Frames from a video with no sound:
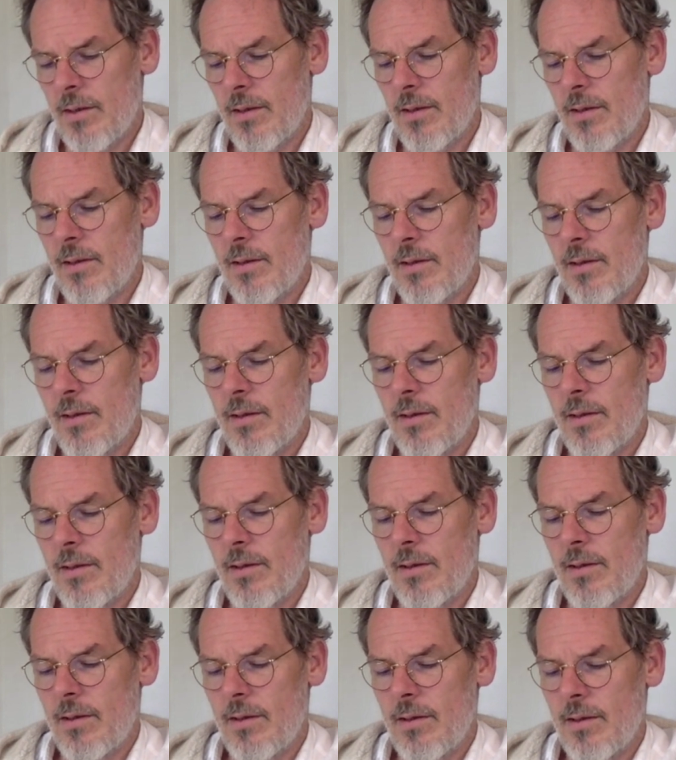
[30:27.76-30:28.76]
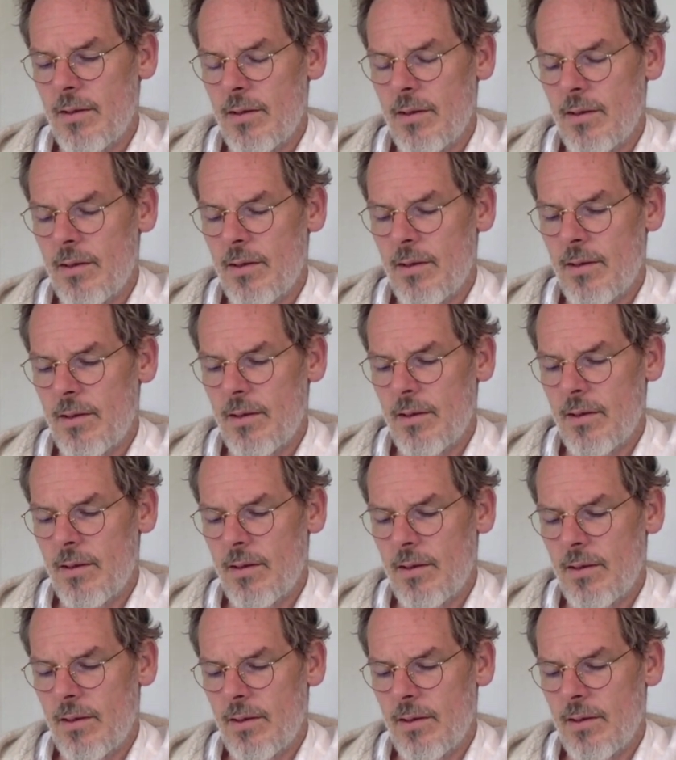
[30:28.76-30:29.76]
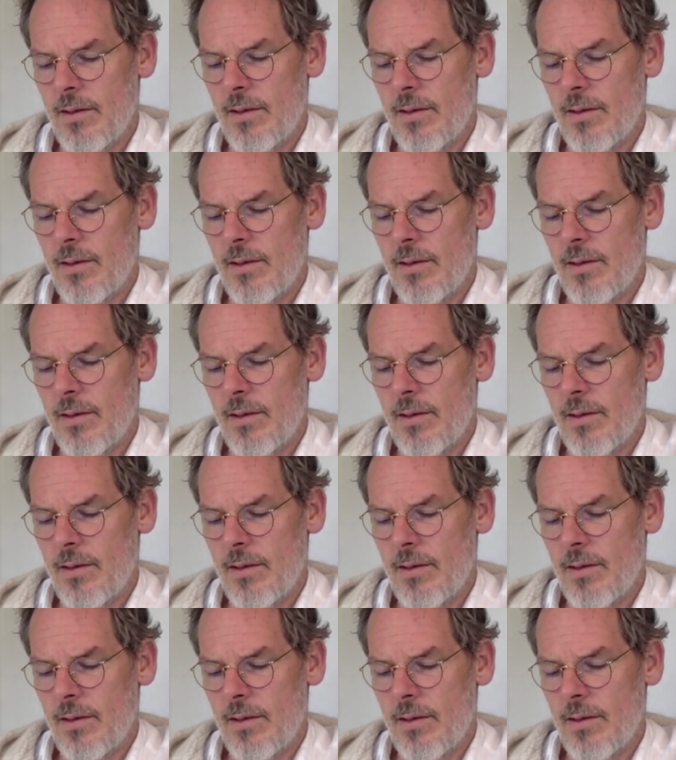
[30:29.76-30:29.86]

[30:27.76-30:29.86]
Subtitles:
(silence)